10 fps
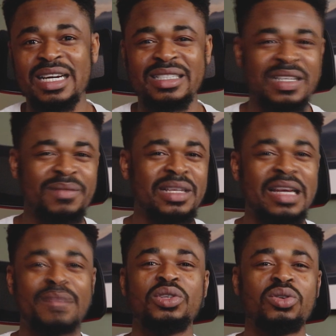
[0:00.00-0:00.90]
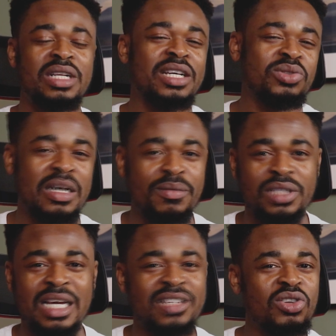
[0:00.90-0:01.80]
at the same time. No, that's
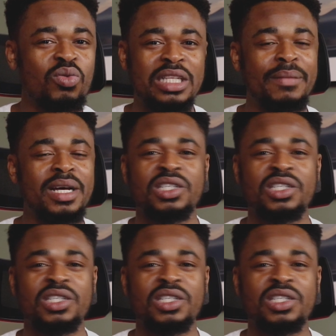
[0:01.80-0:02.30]
not what I'm